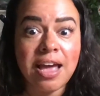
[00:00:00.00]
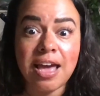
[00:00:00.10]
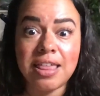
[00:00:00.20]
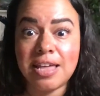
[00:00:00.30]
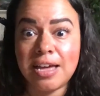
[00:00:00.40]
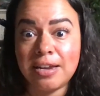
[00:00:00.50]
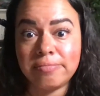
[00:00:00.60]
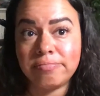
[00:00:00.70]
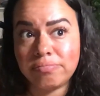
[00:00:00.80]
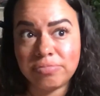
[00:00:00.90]
And
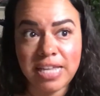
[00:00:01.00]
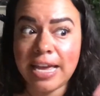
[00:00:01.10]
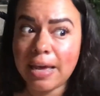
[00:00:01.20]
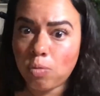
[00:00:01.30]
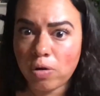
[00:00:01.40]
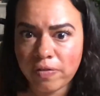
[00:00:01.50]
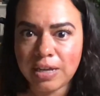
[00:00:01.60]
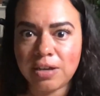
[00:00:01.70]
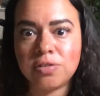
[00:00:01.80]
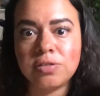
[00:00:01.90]
then they get more
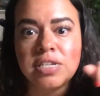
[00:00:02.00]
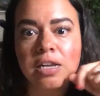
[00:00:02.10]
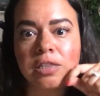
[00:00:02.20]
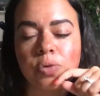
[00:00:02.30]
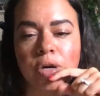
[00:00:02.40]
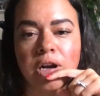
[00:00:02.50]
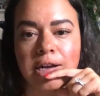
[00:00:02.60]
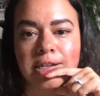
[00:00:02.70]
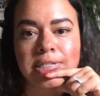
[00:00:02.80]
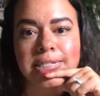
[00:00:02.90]
videos at a lower
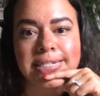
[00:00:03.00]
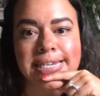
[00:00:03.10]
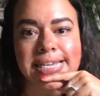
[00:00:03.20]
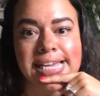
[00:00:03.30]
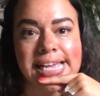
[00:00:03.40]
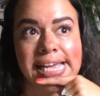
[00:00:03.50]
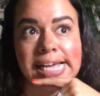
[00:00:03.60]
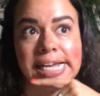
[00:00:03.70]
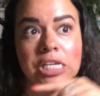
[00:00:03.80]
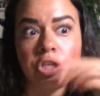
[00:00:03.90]
cost,
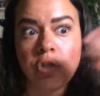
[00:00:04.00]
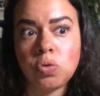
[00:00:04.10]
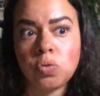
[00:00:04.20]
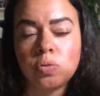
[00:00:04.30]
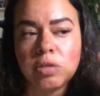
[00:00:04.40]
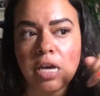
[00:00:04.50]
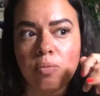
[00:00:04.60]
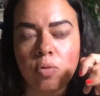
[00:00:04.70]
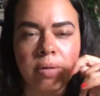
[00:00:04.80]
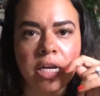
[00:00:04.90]
and you get
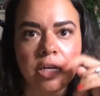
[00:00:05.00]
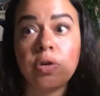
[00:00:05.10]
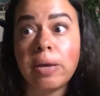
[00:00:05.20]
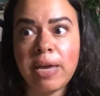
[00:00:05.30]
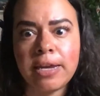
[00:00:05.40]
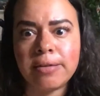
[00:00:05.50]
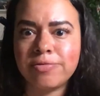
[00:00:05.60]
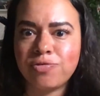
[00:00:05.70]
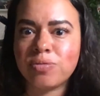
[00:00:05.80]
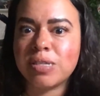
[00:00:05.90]
more money. You get paid
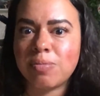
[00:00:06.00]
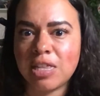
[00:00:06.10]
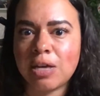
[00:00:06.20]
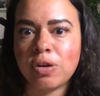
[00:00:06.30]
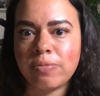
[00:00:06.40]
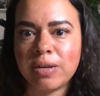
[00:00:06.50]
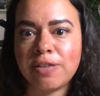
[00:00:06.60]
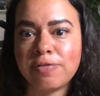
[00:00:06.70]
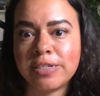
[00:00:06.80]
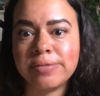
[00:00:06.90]
from something that would have been
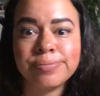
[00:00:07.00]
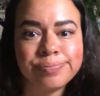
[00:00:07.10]
gifted.